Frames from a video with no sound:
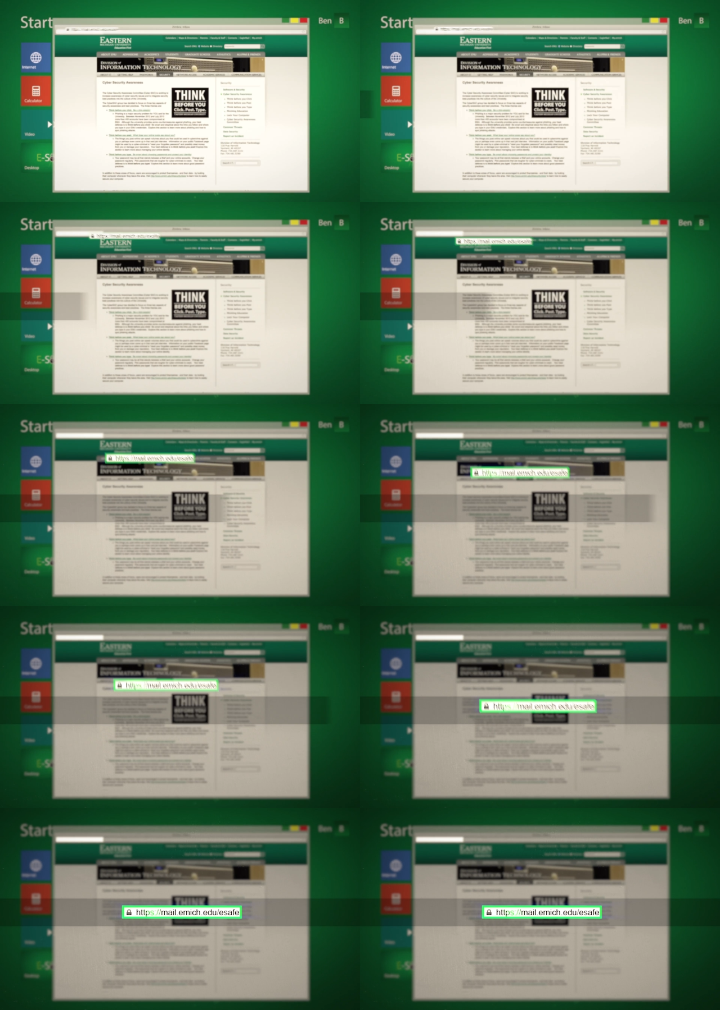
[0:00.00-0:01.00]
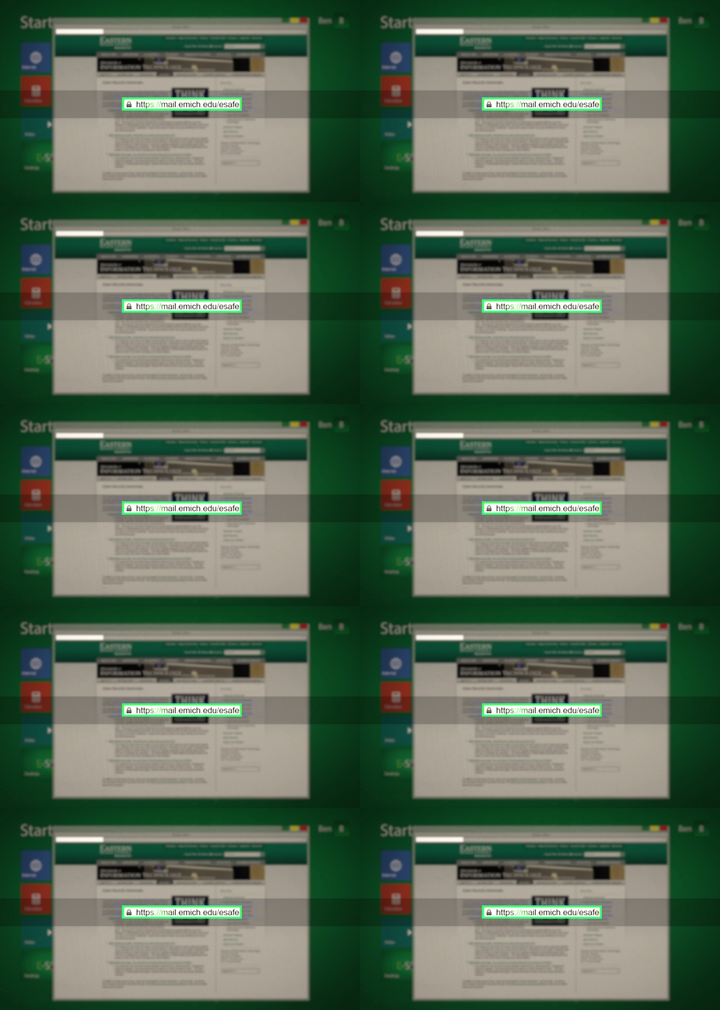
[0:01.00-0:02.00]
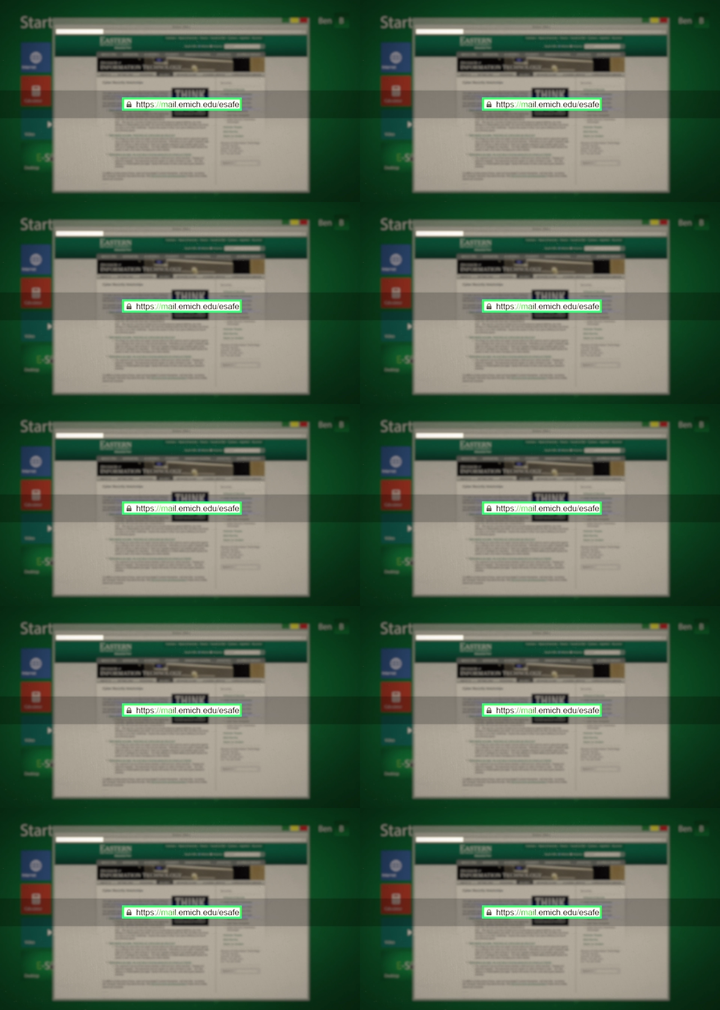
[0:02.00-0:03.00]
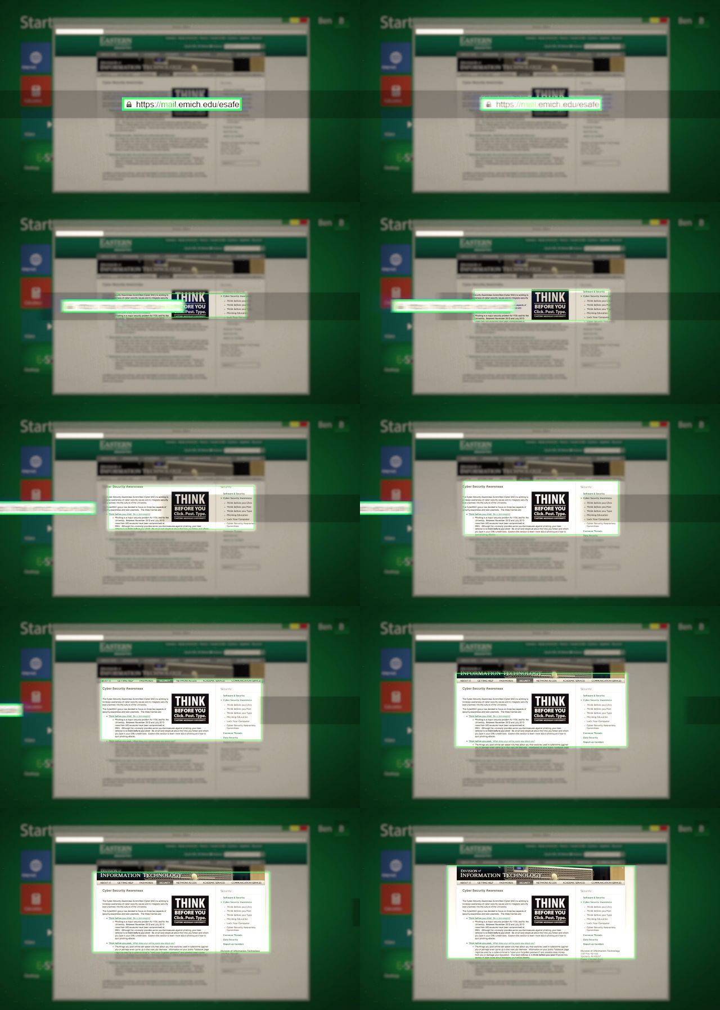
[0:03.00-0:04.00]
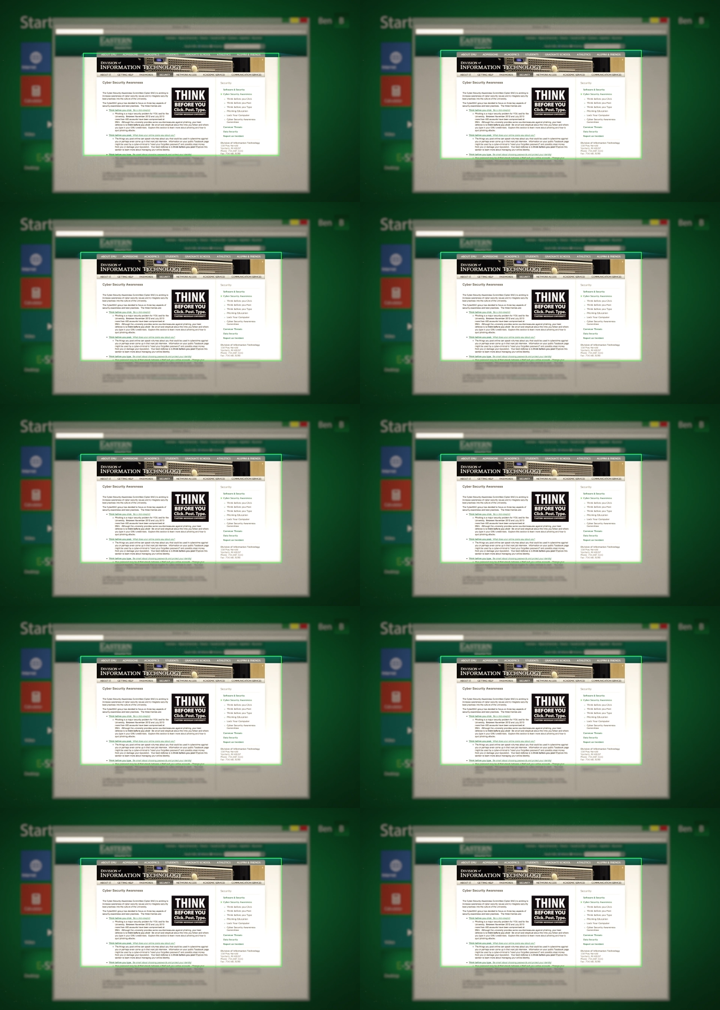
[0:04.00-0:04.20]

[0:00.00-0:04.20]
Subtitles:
(no speaker visible)